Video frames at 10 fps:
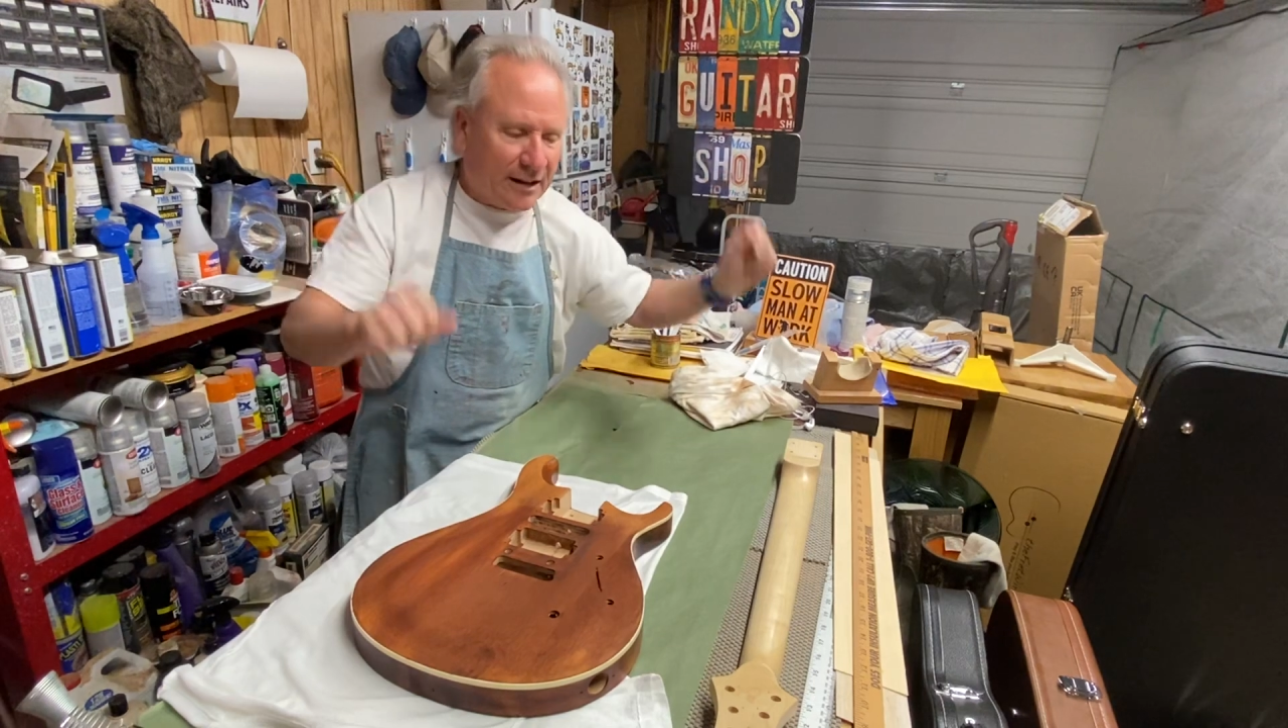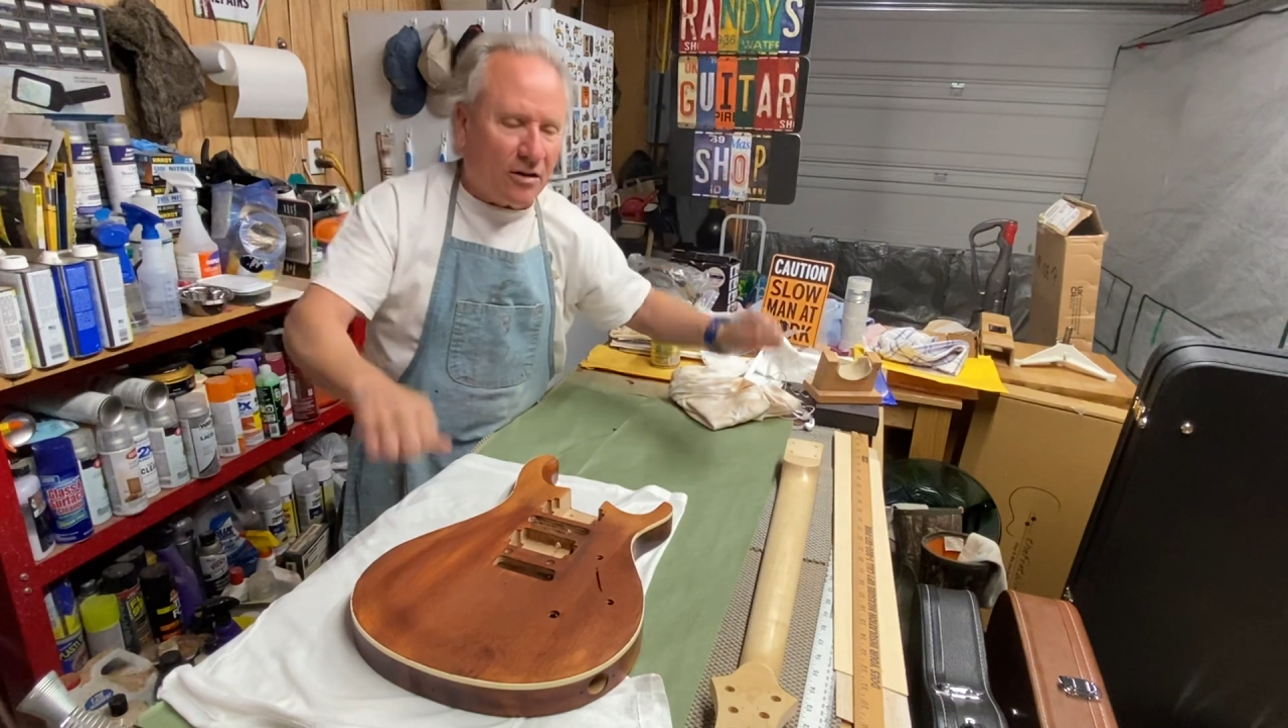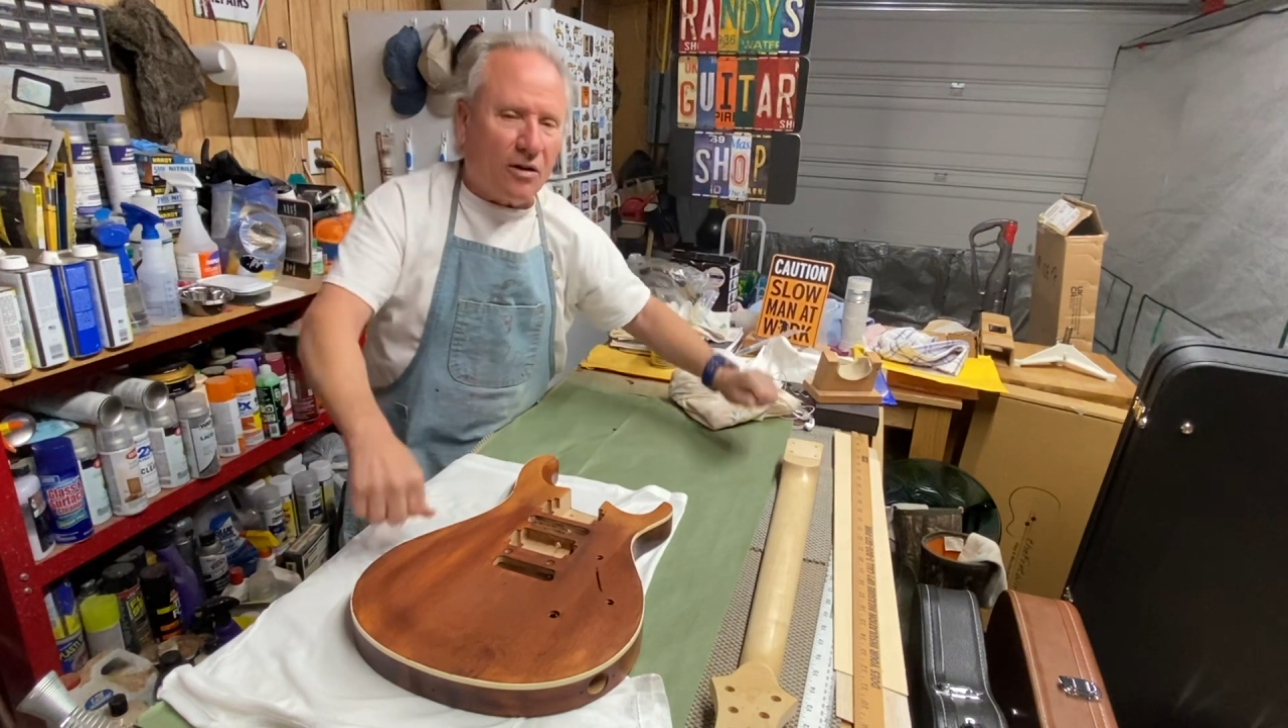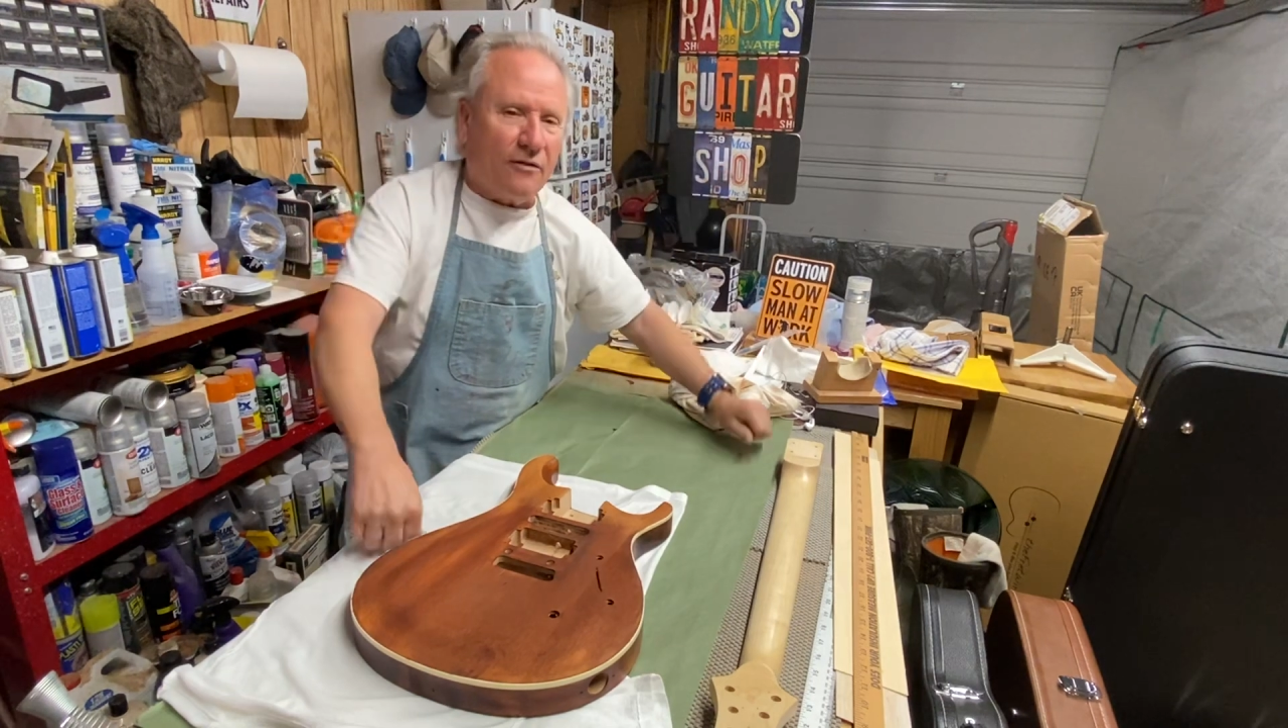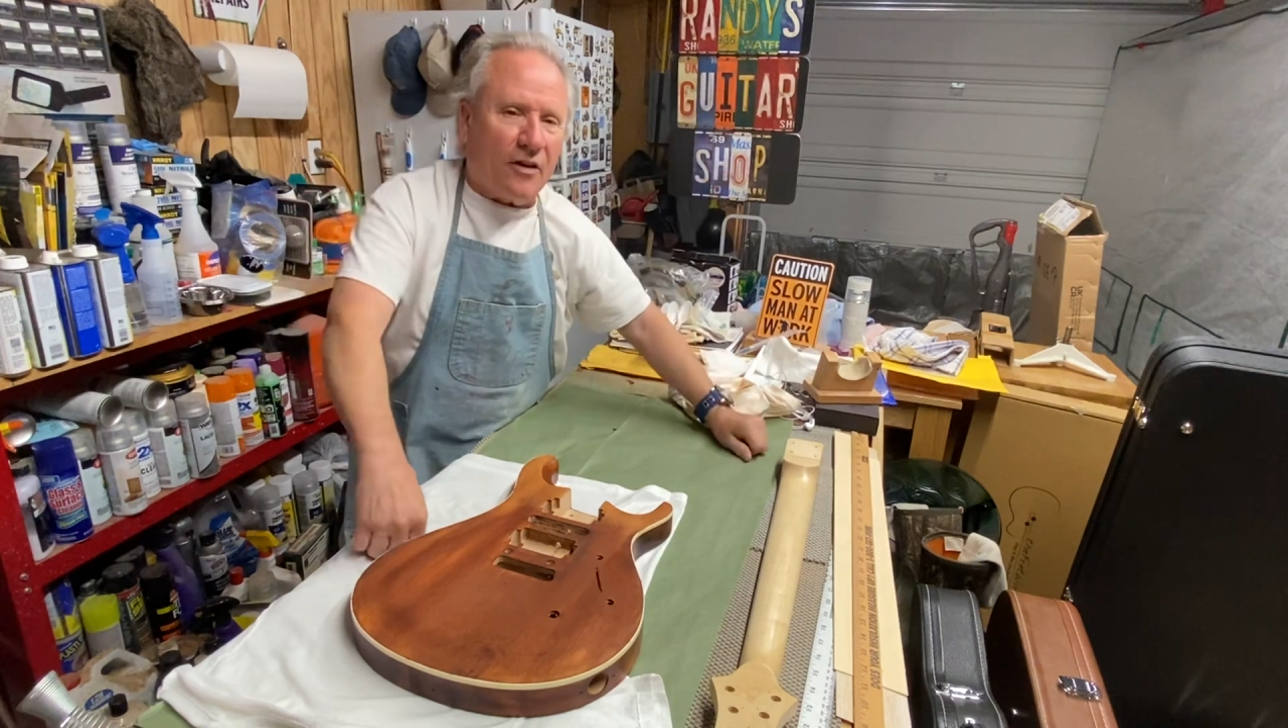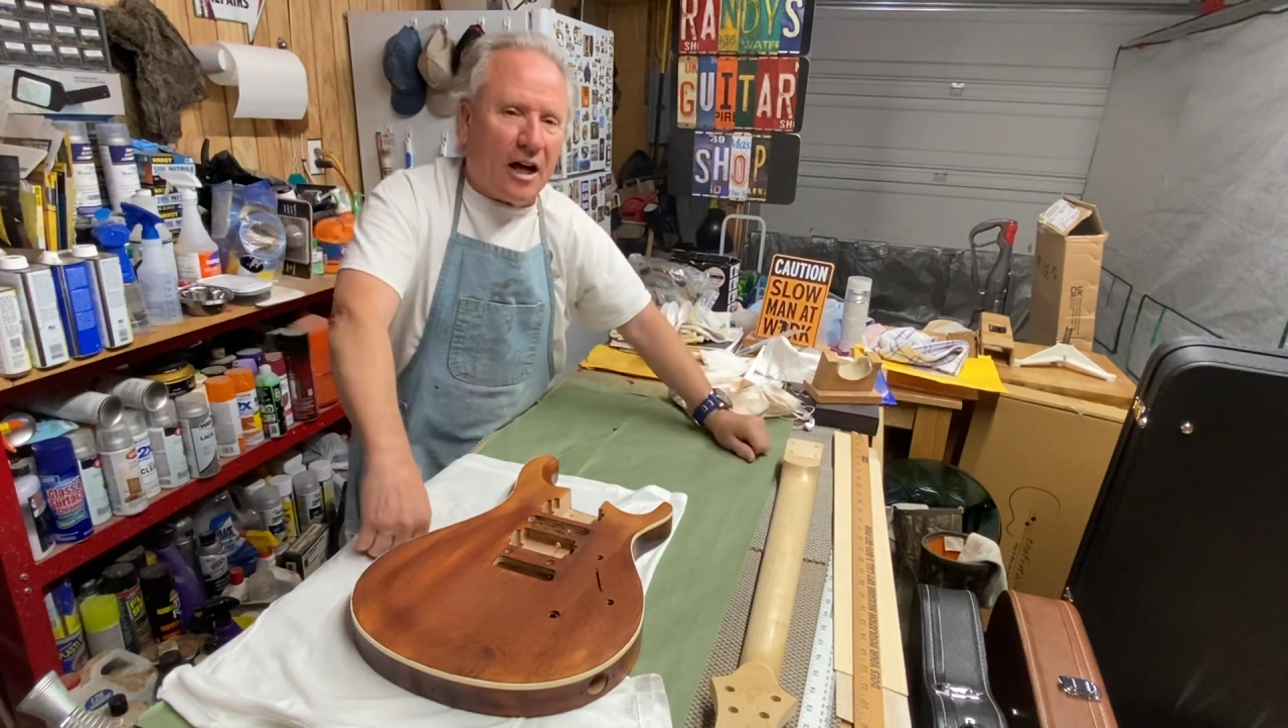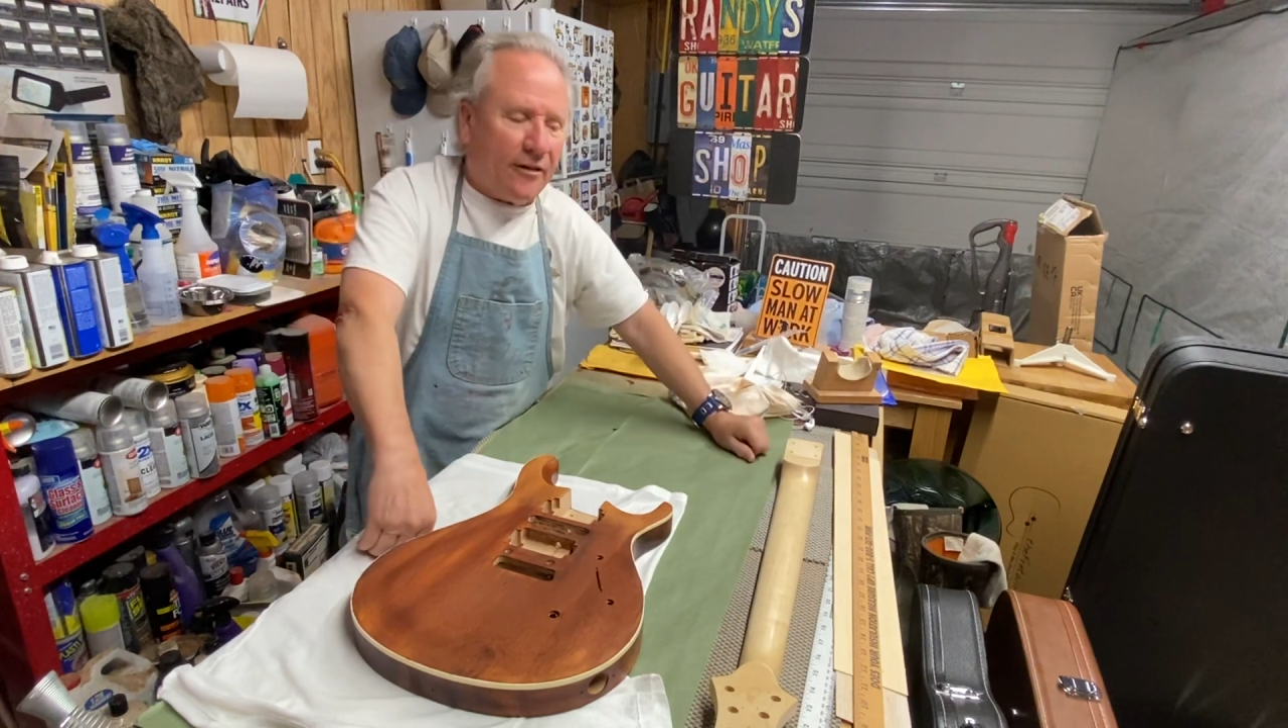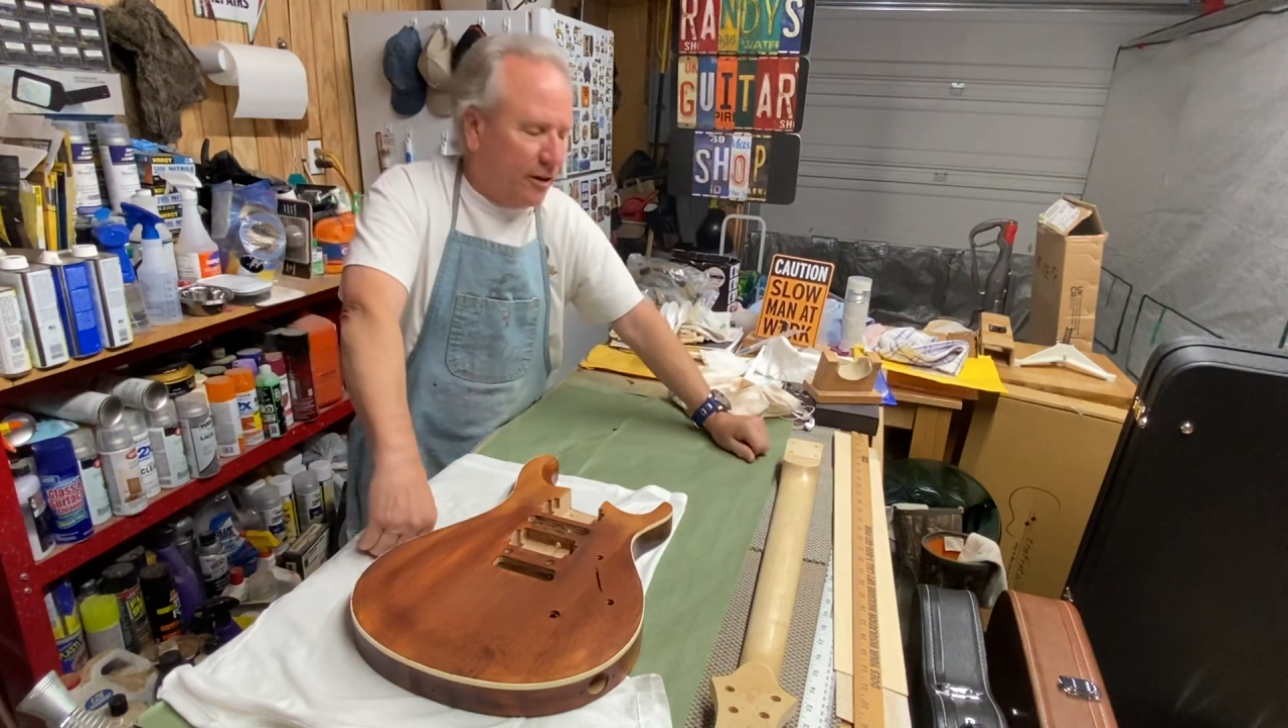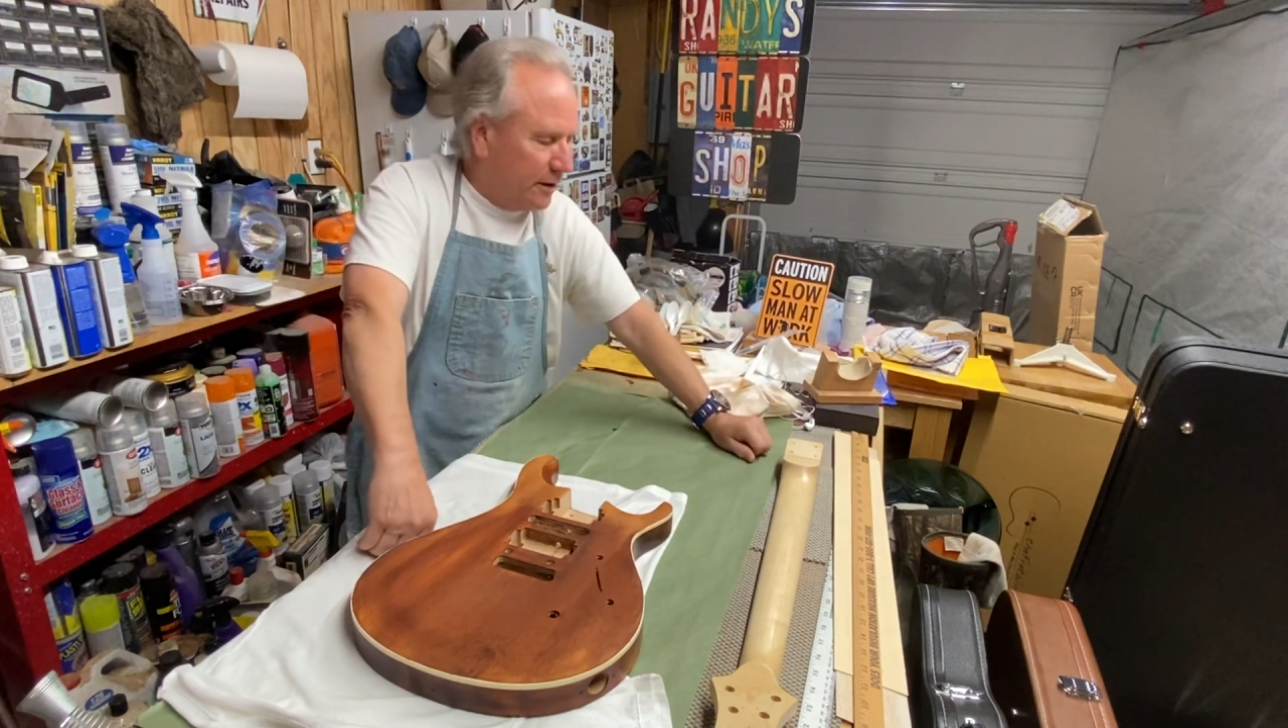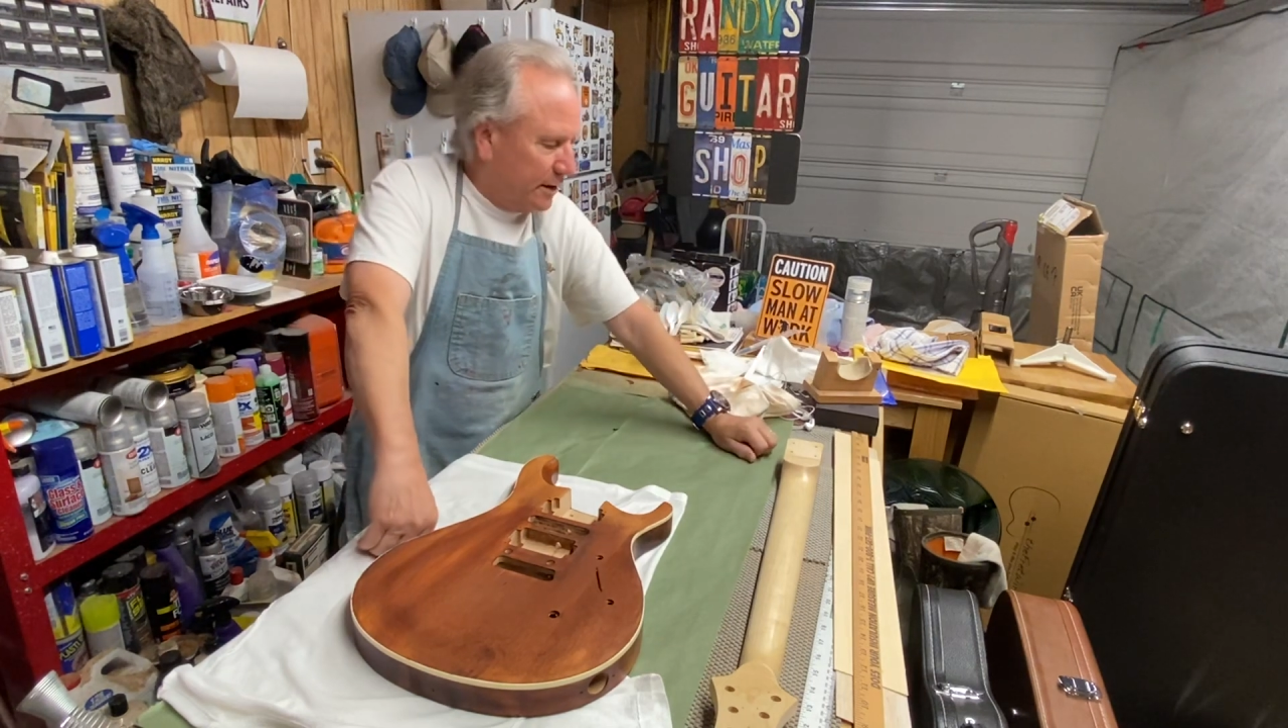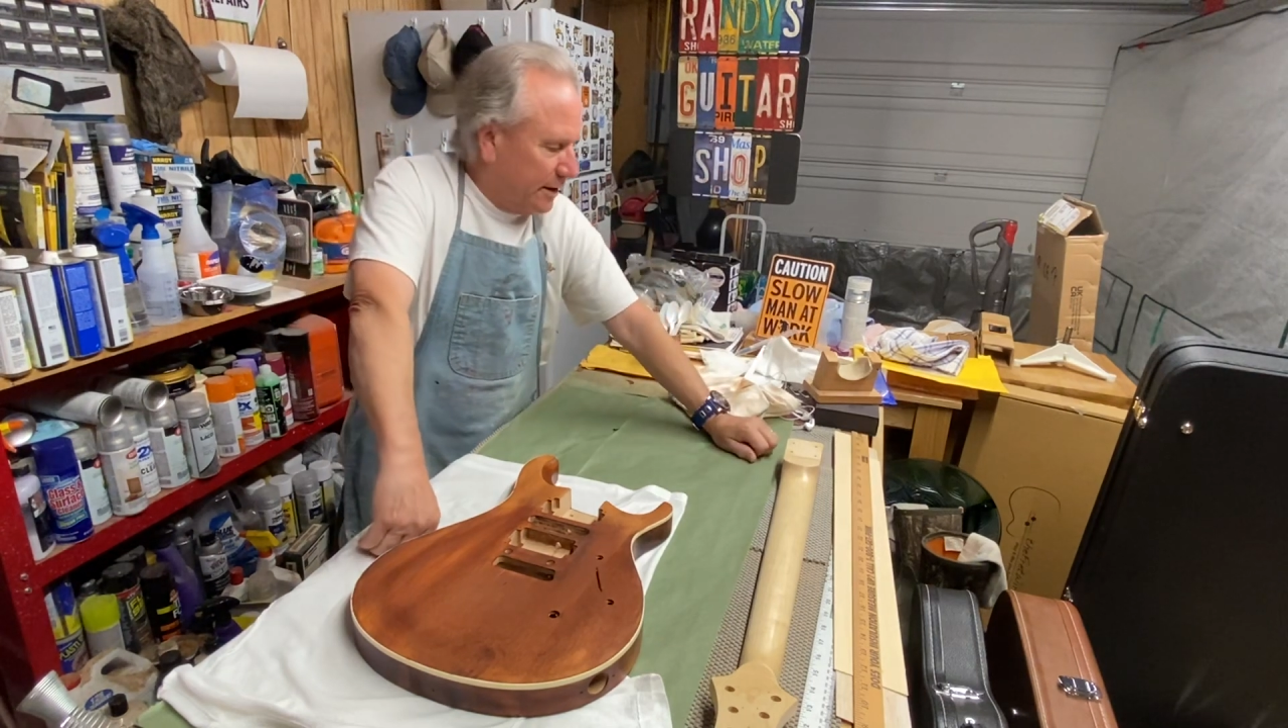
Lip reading: to go to the Father.